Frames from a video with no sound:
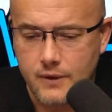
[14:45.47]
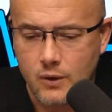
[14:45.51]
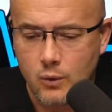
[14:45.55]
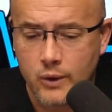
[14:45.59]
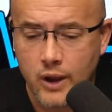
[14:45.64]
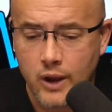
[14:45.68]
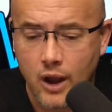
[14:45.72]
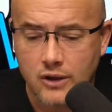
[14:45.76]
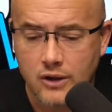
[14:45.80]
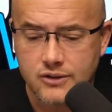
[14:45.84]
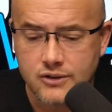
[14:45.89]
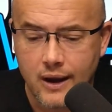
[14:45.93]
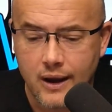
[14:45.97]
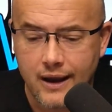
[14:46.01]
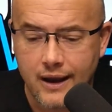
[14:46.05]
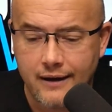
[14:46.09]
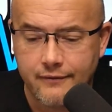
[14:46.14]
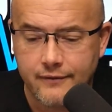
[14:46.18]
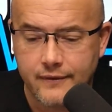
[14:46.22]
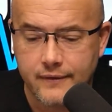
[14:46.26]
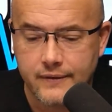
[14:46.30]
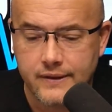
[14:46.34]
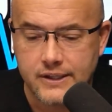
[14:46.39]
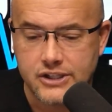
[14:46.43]
We also
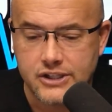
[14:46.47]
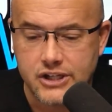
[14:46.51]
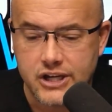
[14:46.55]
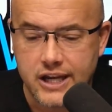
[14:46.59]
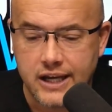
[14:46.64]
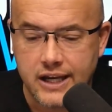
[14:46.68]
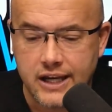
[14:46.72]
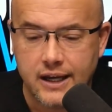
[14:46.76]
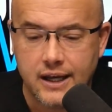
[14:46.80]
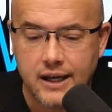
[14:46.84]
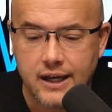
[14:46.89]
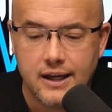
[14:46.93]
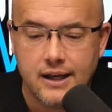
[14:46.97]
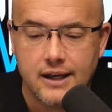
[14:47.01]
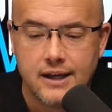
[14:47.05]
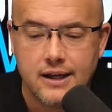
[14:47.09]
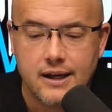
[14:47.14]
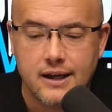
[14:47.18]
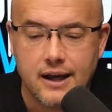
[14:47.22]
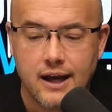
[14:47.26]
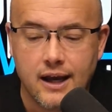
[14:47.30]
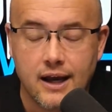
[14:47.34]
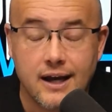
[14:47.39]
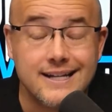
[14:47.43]
have the gene
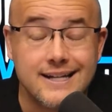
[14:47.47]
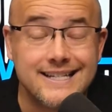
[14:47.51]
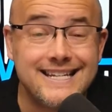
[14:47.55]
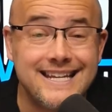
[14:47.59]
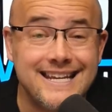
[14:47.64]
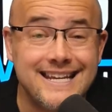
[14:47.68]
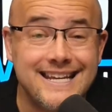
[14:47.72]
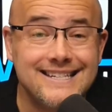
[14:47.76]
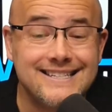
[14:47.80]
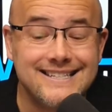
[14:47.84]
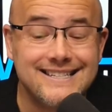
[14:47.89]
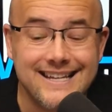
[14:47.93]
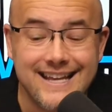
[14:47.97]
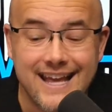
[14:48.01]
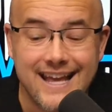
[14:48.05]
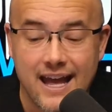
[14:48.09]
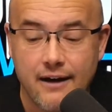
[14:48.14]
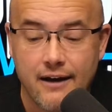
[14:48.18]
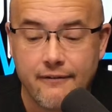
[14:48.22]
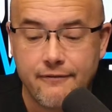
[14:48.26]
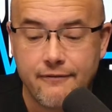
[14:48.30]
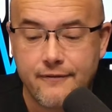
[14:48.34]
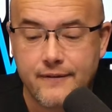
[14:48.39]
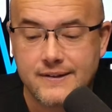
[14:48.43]

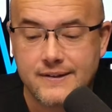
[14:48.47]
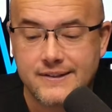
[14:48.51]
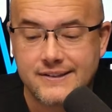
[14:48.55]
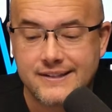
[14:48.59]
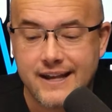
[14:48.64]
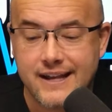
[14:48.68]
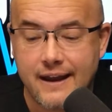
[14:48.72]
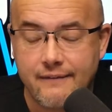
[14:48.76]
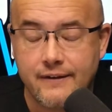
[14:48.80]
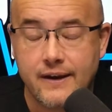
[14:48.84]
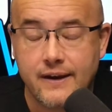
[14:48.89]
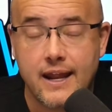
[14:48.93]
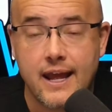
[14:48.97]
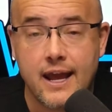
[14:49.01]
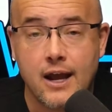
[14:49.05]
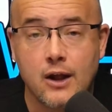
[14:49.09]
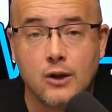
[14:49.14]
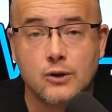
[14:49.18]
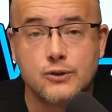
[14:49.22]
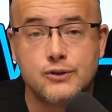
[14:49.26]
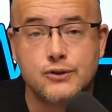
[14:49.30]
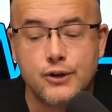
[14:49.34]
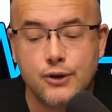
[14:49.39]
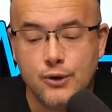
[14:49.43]

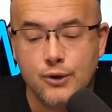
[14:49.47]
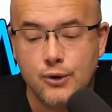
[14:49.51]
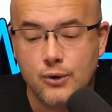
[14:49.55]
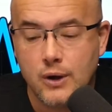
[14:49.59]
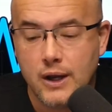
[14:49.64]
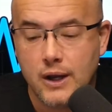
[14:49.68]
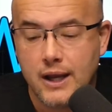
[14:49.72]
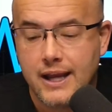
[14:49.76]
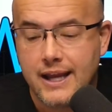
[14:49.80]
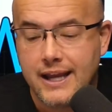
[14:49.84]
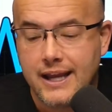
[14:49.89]
TCF7L2.